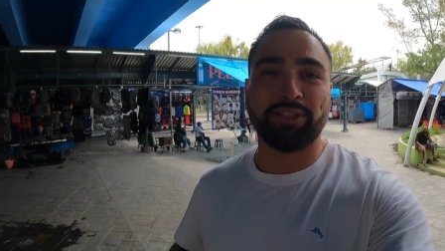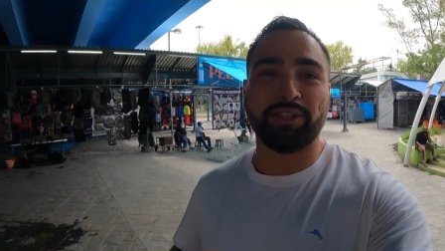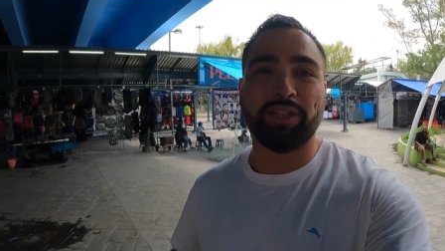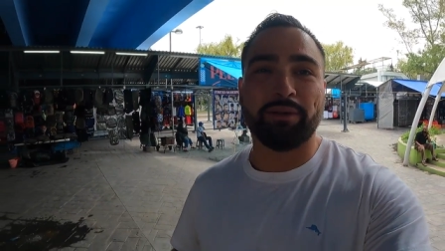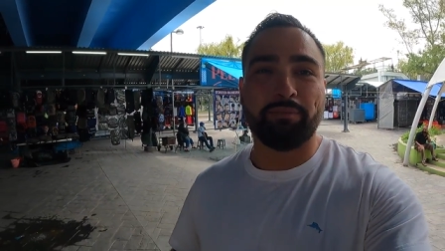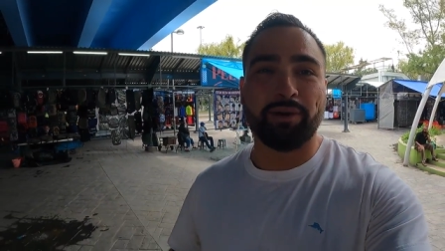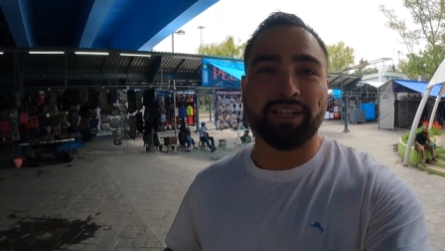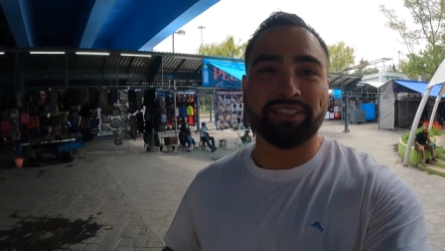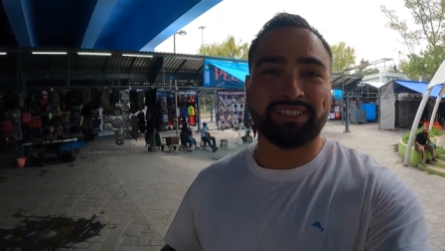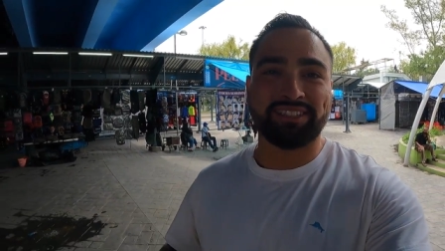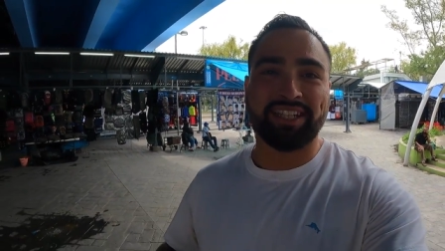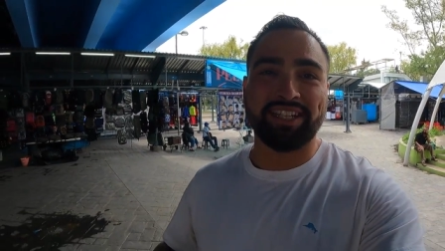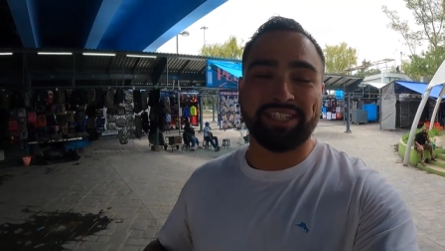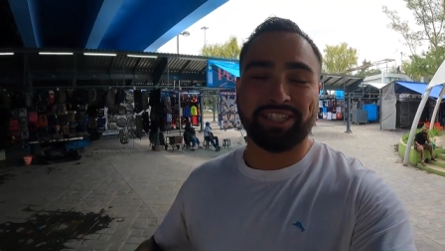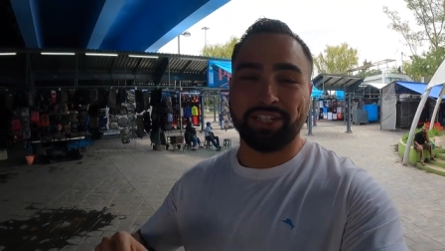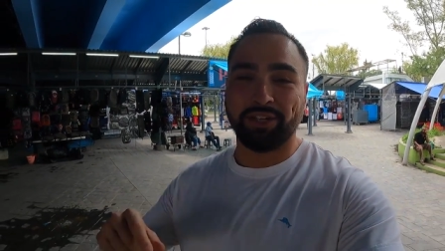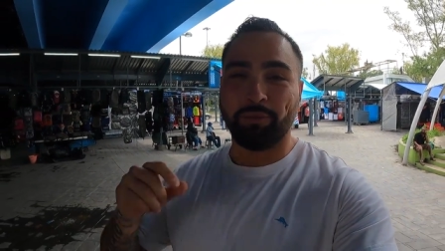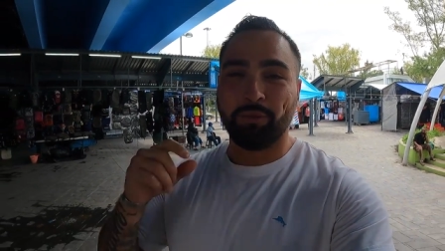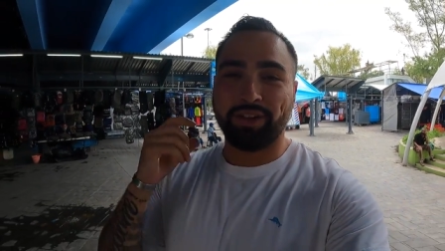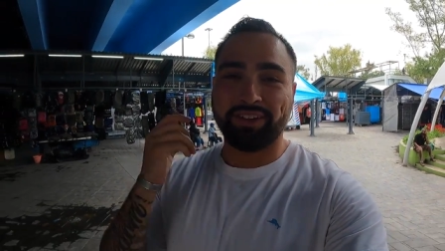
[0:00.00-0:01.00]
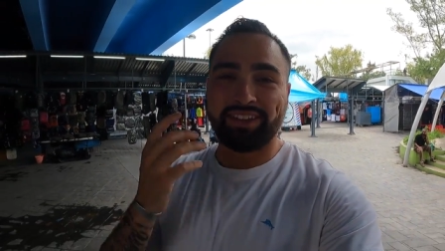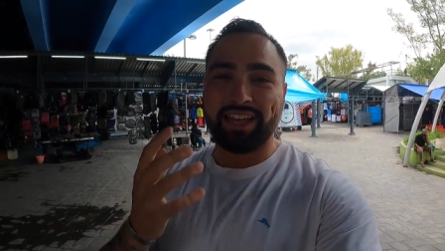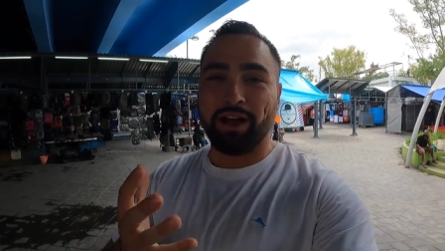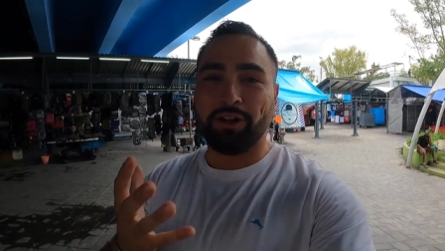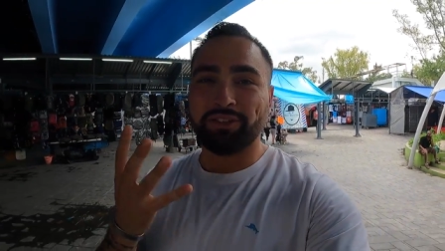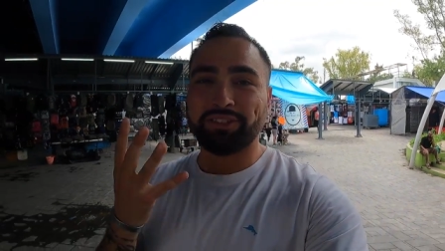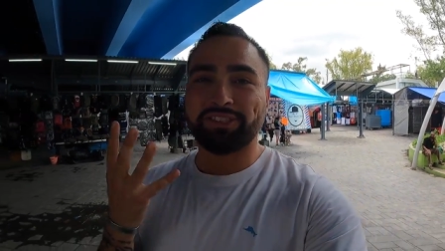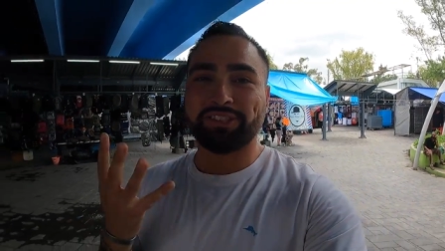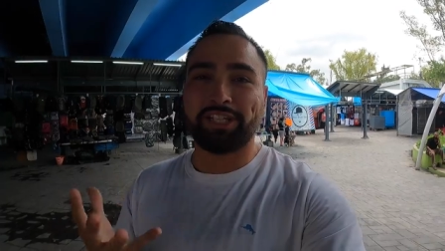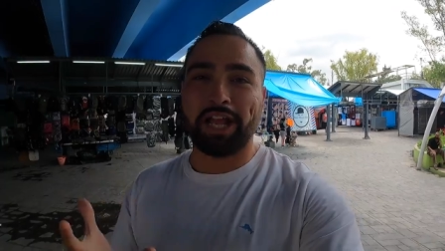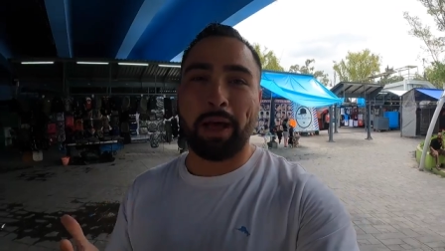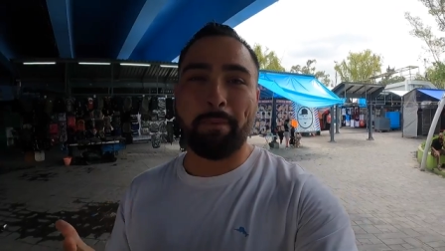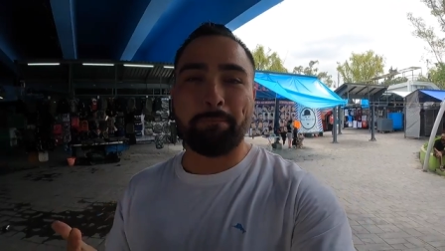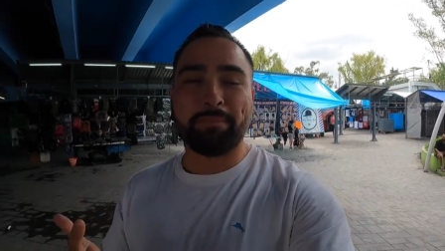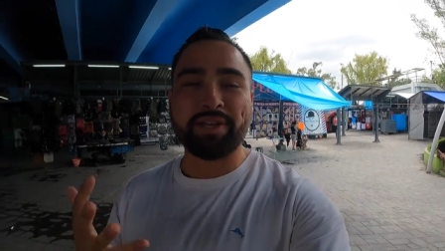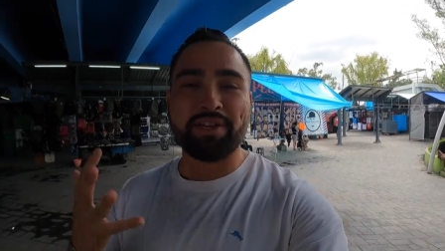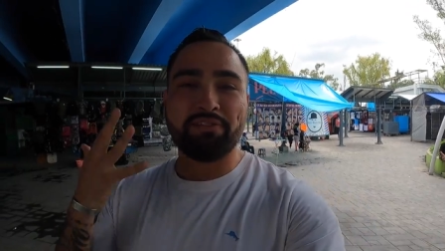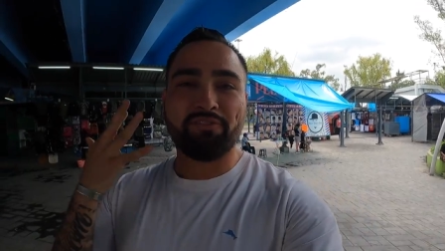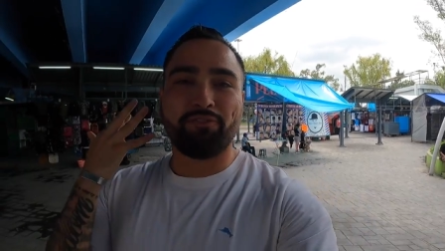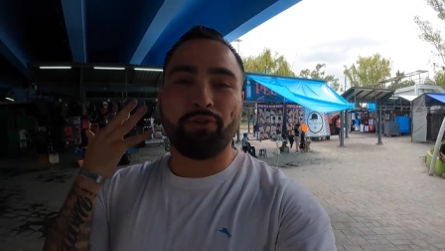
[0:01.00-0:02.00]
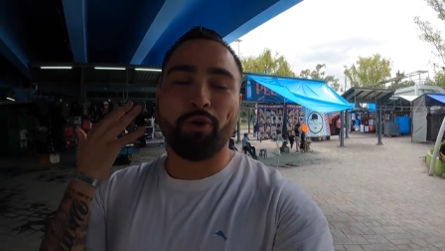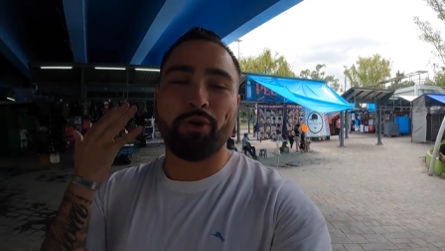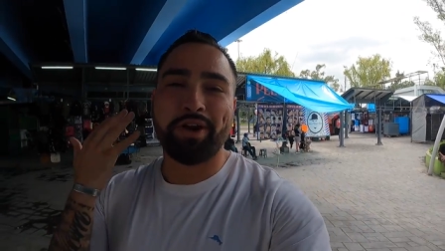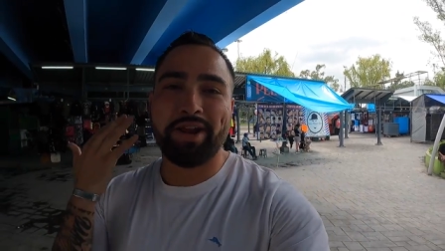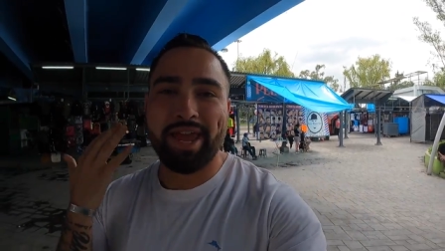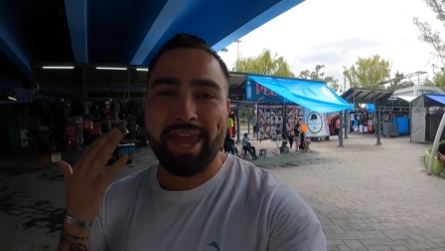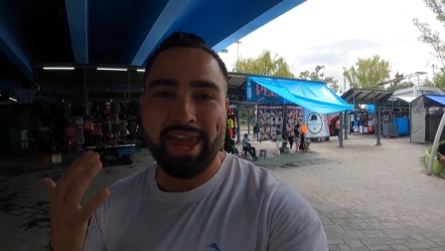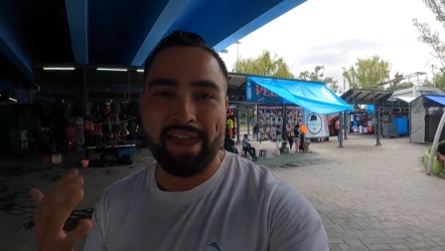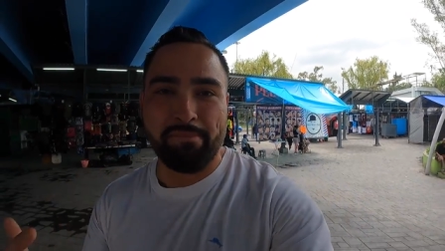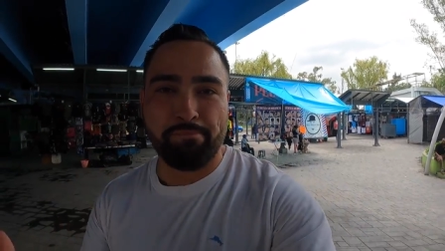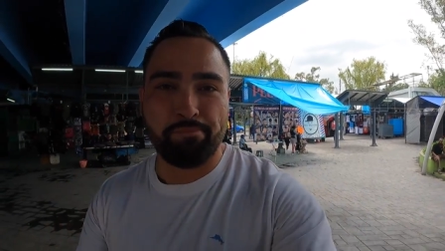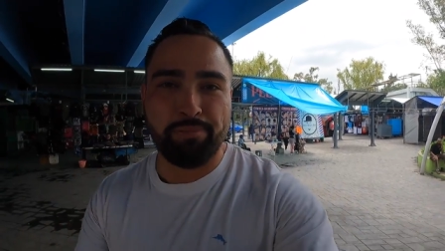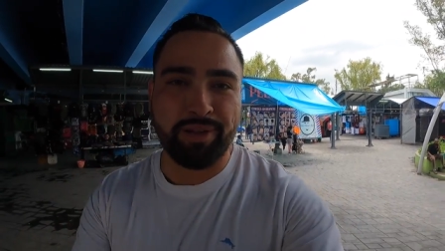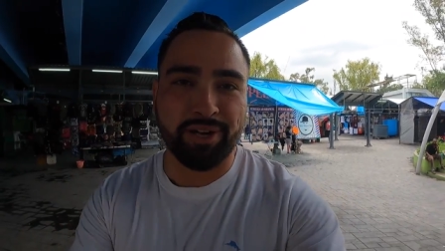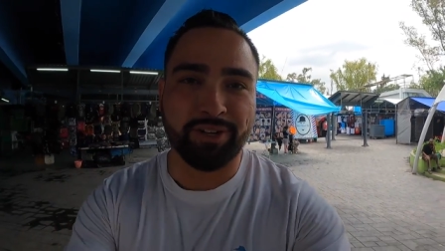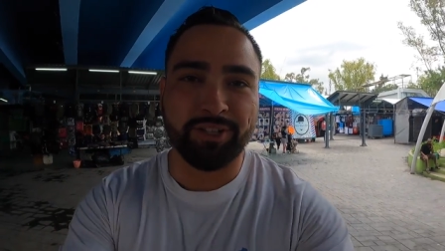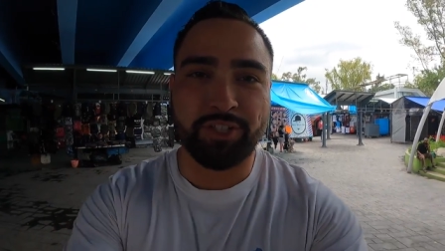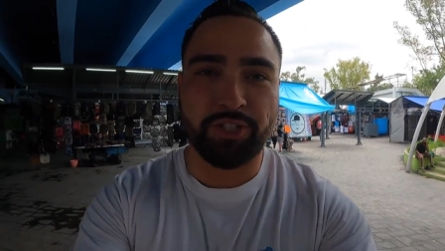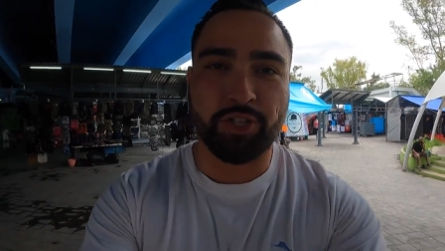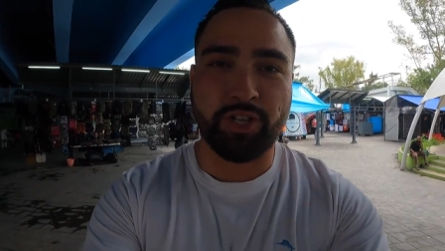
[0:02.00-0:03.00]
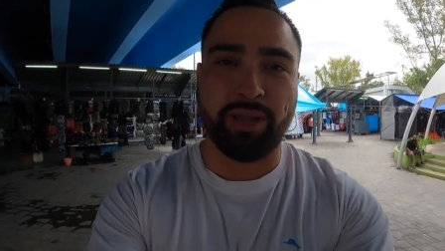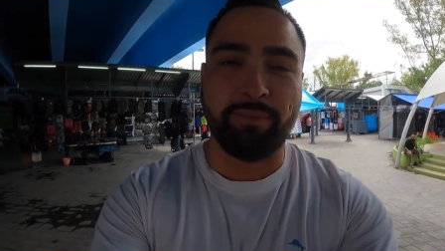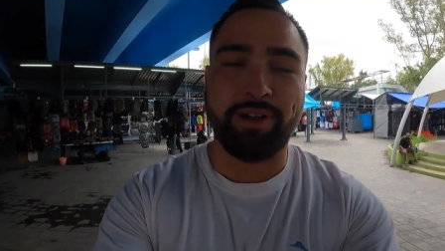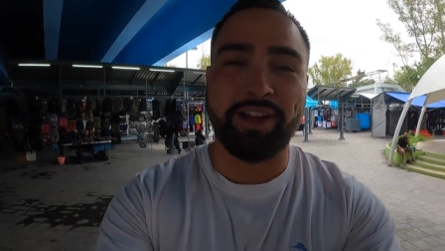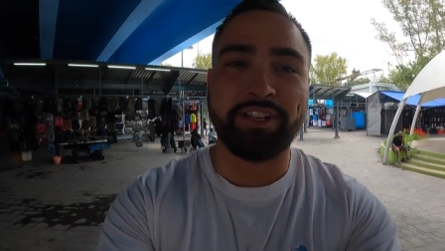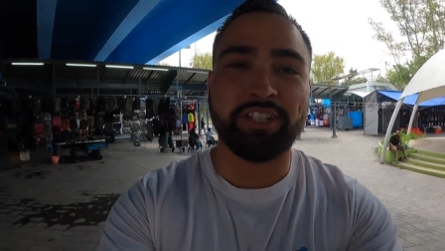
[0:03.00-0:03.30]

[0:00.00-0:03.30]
to the bus station without stopping for a beard trim.